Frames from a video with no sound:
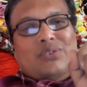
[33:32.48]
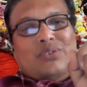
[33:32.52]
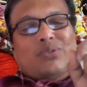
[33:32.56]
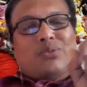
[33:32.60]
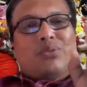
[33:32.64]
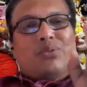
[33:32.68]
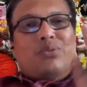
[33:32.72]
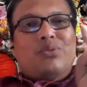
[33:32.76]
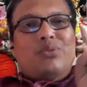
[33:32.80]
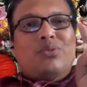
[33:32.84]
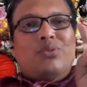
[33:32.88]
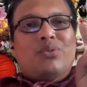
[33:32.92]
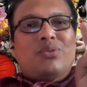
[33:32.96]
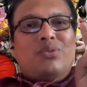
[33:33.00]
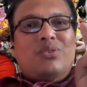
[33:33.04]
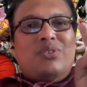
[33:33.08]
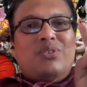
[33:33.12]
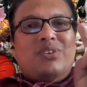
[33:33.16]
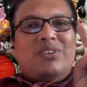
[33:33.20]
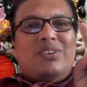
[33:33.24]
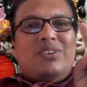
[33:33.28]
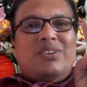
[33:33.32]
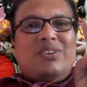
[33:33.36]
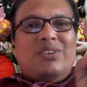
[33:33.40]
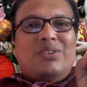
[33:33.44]
Two,
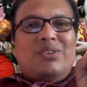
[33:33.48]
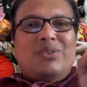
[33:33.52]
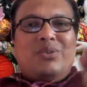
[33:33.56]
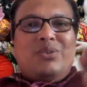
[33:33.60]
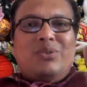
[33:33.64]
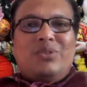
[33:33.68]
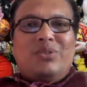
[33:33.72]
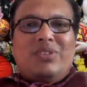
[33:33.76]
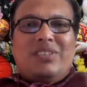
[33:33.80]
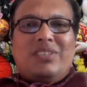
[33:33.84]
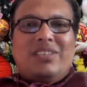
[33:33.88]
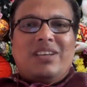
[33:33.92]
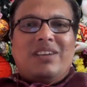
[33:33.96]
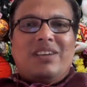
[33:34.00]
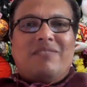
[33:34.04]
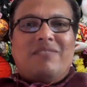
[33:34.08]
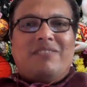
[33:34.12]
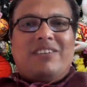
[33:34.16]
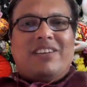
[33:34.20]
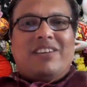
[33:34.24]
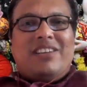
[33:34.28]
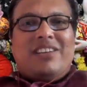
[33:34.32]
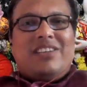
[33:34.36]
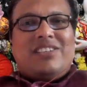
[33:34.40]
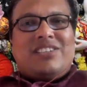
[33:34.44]
to serve
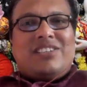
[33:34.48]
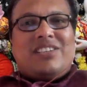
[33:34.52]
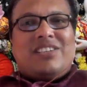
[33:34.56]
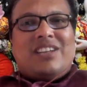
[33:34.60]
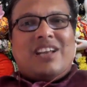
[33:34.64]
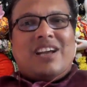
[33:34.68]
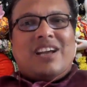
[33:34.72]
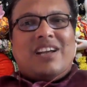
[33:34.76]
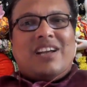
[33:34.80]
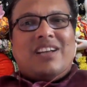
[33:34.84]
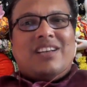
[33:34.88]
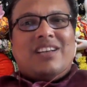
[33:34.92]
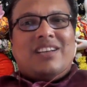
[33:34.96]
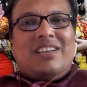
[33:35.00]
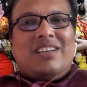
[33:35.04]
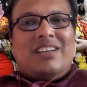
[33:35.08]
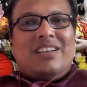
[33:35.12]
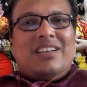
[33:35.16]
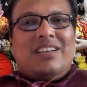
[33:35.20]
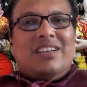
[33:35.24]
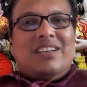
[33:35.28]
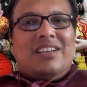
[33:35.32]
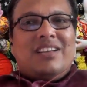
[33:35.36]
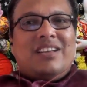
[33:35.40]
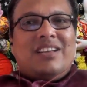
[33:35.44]
Krishna.
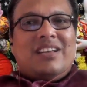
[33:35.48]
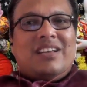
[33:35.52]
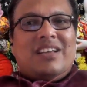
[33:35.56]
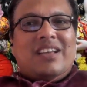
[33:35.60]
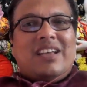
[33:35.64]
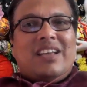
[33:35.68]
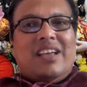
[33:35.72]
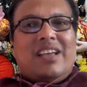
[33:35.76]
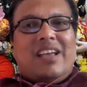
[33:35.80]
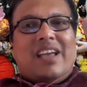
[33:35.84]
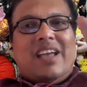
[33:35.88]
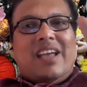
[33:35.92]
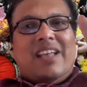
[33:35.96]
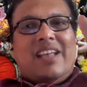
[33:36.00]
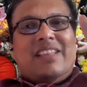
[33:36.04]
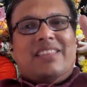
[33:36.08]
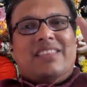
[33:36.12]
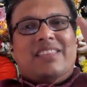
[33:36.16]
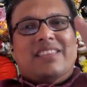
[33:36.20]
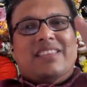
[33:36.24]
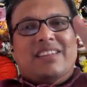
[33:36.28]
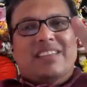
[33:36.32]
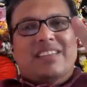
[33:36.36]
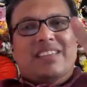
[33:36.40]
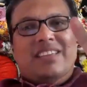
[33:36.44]
And
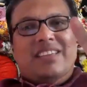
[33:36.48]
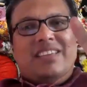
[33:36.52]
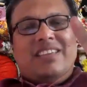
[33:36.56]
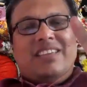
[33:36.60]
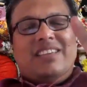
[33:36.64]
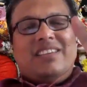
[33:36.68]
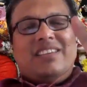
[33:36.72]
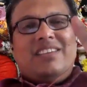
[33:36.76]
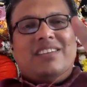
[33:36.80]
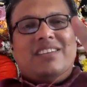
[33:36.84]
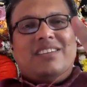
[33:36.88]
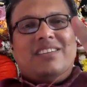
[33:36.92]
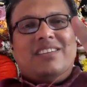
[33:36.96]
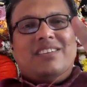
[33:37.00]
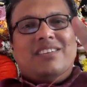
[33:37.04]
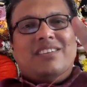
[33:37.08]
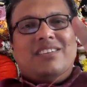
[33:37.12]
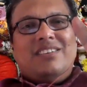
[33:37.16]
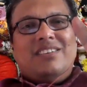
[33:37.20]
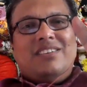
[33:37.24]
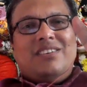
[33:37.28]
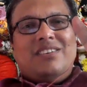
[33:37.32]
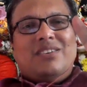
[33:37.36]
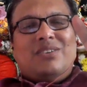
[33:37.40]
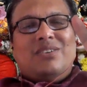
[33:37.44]
three,
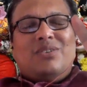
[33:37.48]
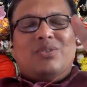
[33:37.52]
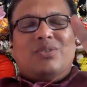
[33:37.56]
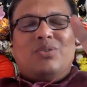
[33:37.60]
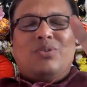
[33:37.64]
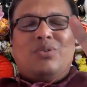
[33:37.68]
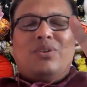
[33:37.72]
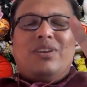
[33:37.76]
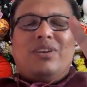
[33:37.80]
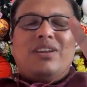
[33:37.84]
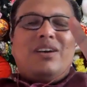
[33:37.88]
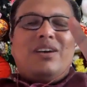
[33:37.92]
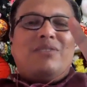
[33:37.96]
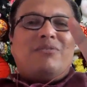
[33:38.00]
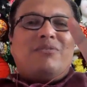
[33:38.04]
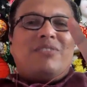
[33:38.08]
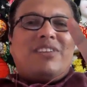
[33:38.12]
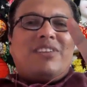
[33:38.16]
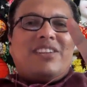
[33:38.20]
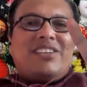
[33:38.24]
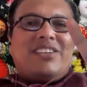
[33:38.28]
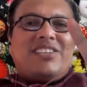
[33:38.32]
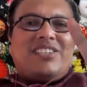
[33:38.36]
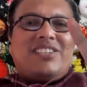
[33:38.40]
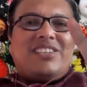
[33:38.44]
to love
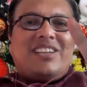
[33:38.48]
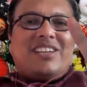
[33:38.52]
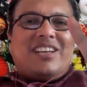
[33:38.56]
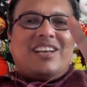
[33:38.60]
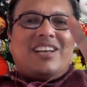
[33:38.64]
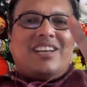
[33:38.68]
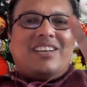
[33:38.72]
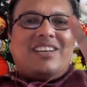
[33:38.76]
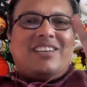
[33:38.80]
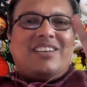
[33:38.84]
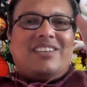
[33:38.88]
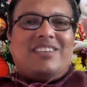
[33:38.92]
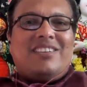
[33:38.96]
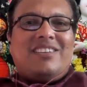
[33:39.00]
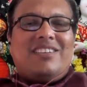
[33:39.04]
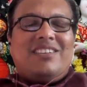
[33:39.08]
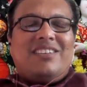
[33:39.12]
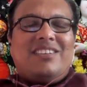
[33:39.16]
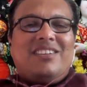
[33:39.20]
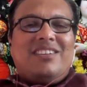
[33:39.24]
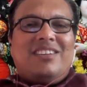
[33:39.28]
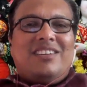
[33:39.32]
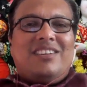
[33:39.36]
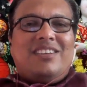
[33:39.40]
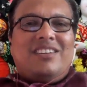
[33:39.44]
Krishna.
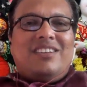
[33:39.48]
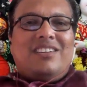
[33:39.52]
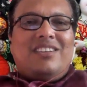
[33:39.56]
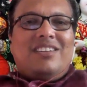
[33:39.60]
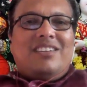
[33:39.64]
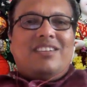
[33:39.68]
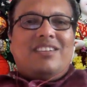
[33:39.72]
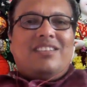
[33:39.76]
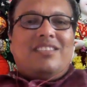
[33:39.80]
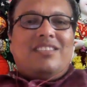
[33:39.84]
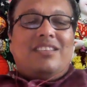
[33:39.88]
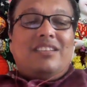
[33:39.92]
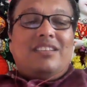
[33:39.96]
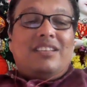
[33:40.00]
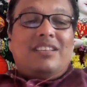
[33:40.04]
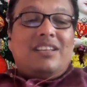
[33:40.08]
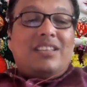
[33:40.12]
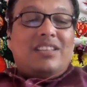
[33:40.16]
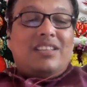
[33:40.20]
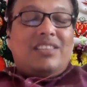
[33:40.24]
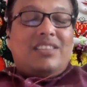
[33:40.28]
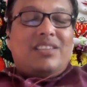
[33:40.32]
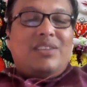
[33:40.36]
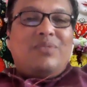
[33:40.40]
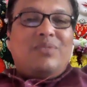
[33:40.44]
These are the
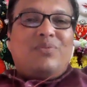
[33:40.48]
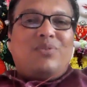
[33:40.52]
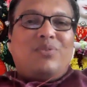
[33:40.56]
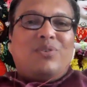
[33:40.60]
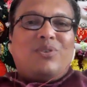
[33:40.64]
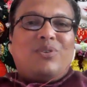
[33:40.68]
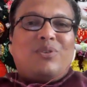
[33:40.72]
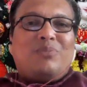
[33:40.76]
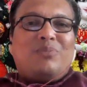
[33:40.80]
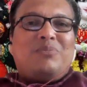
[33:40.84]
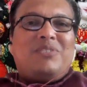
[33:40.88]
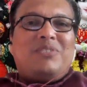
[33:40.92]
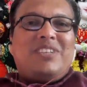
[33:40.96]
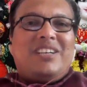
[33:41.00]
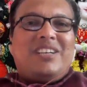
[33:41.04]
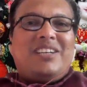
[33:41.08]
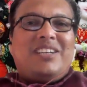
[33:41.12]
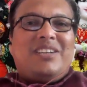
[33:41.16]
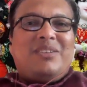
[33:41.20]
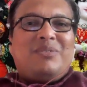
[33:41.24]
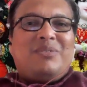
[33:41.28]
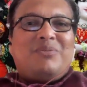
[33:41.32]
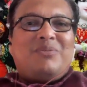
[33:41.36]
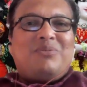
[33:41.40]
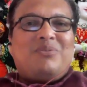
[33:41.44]
threefold
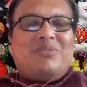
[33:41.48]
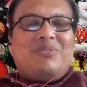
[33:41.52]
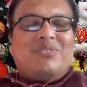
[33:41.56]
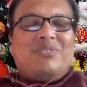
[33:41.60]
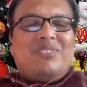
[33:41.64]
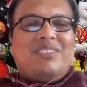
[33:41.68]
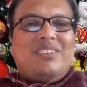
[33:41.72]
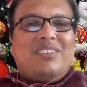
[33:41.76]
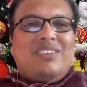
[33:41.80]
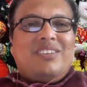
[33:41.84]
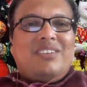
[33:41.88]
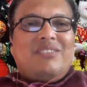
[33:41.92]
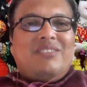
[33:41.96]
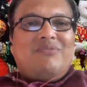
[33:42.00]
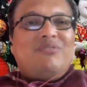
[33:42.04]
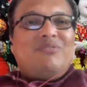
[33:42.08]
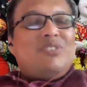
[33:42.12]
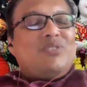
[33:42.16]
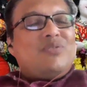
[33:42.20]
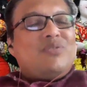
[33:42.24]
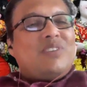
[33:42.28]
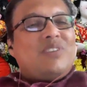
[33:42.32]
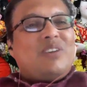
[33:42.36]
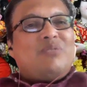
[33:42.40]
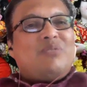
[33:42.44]
objective
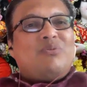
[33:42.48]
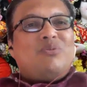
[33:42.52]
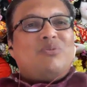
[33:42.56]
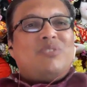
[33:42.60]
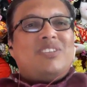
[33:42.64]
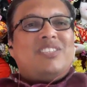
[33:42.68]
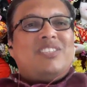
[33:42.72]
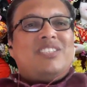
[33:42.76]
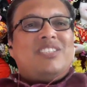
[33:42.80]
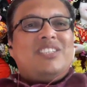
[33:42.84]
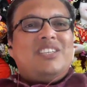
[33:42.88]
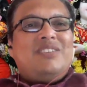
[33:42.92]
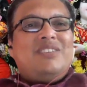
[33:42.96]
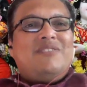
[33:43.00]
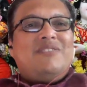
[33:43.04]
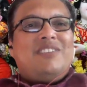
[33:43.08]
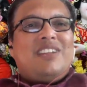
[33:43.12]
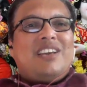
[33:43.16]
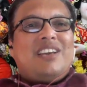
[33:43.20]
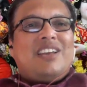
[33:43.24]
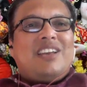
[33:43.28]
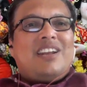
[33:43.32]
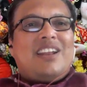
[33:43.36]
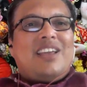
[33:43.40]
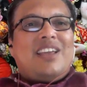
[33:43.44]
which we have to achieve in
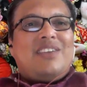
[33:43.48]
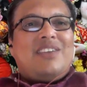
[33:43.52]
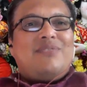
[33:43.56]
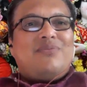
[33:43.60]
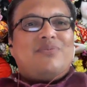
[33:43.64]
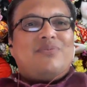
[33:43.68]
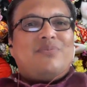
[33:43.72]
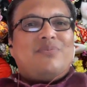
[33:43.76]
our life.